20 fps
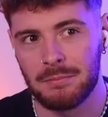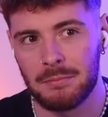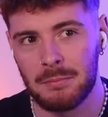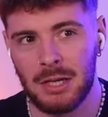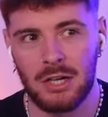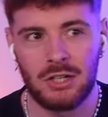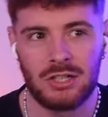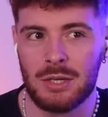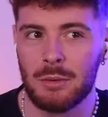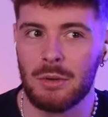
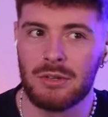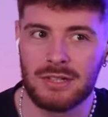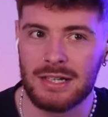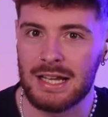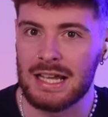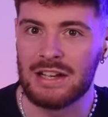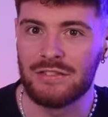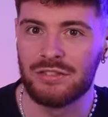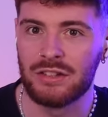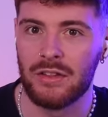because he wasn't
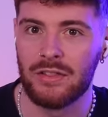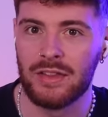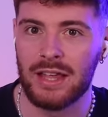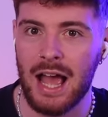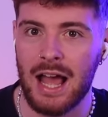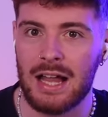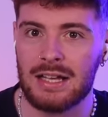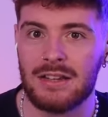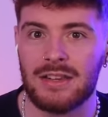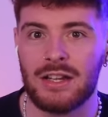evil in the
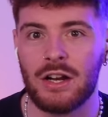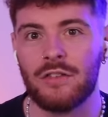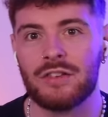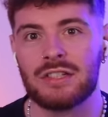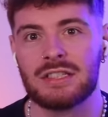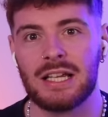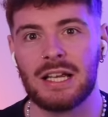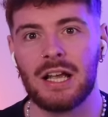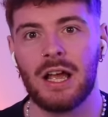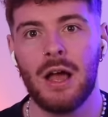end. And then
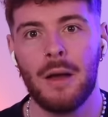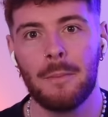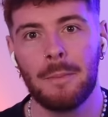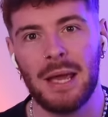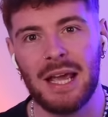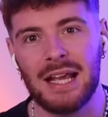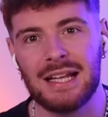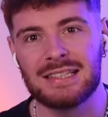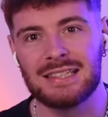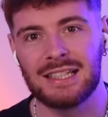obviously
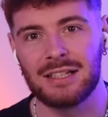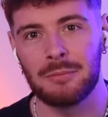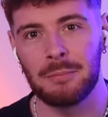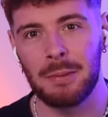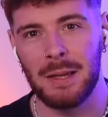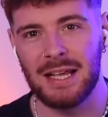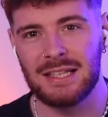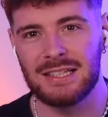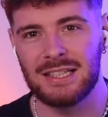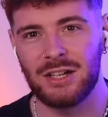
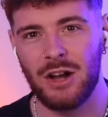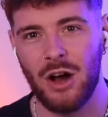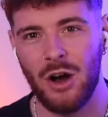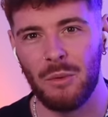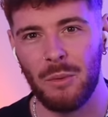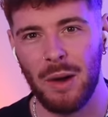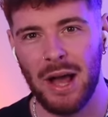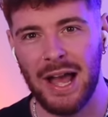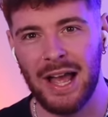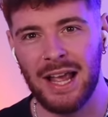Peter got
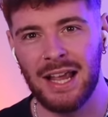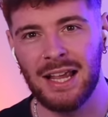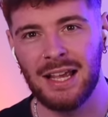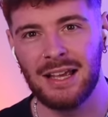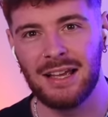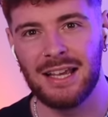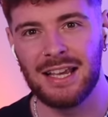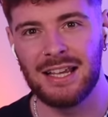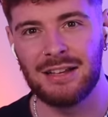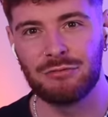away,
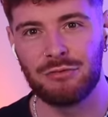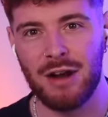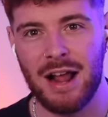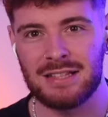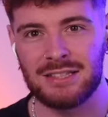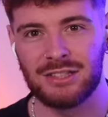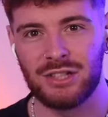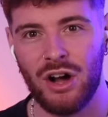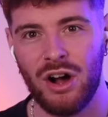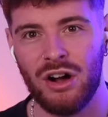he
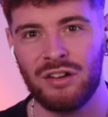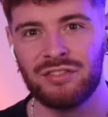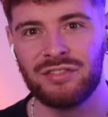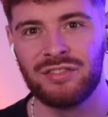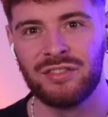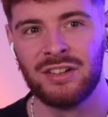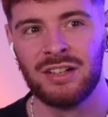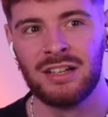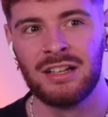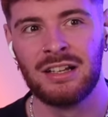ratted
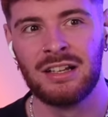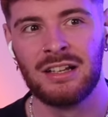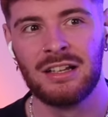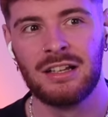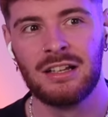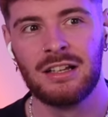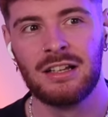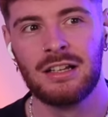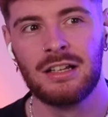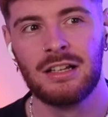off.
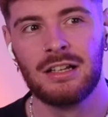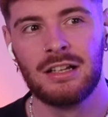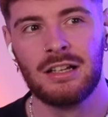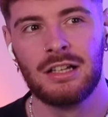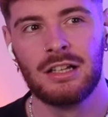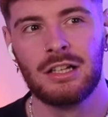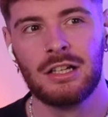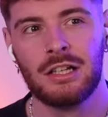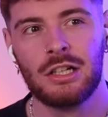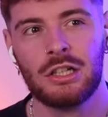
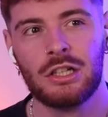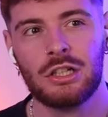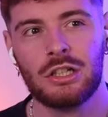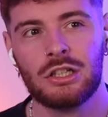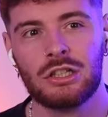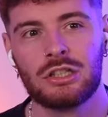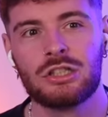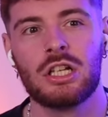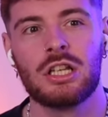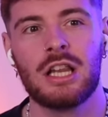
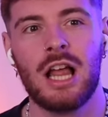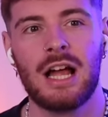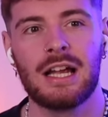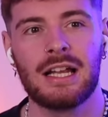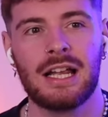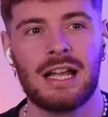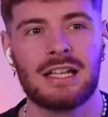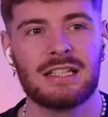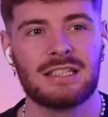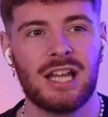So
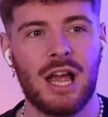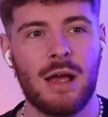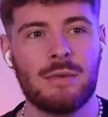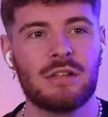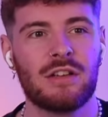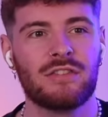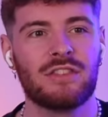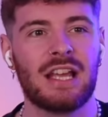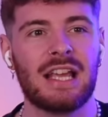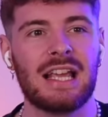like in terms
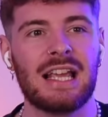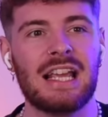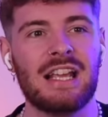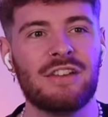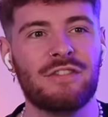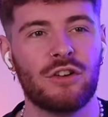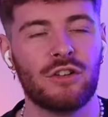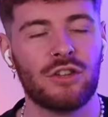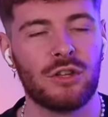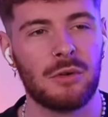of the
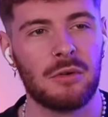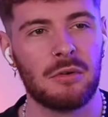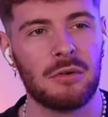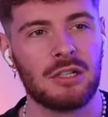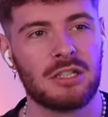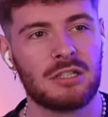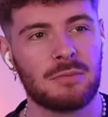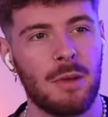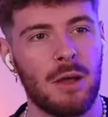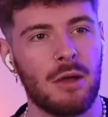evil that we
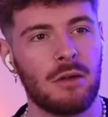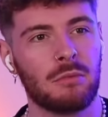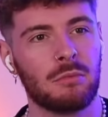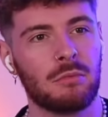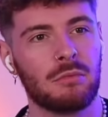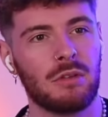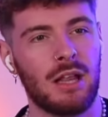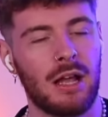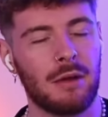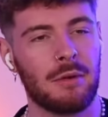
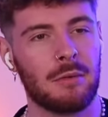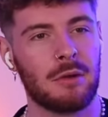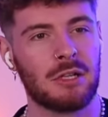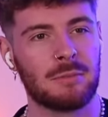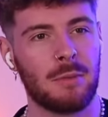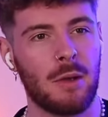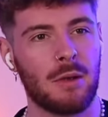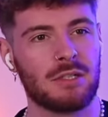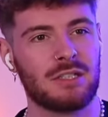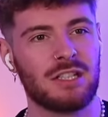were
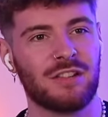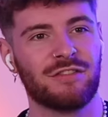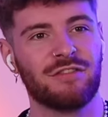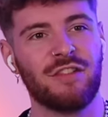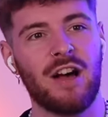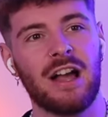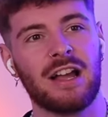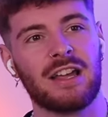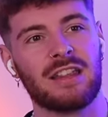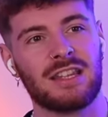supposed to
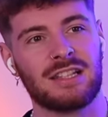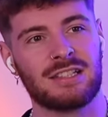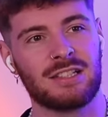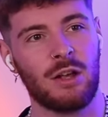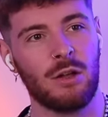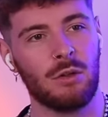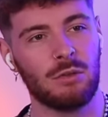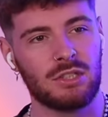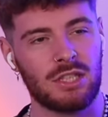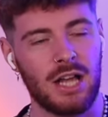fight this
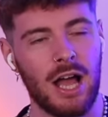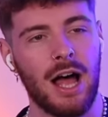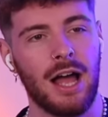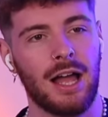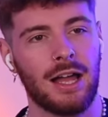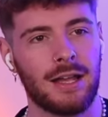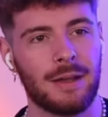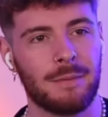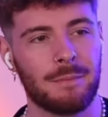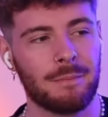whole
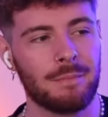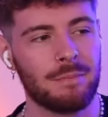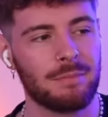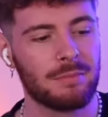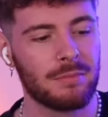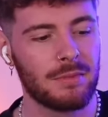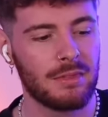time,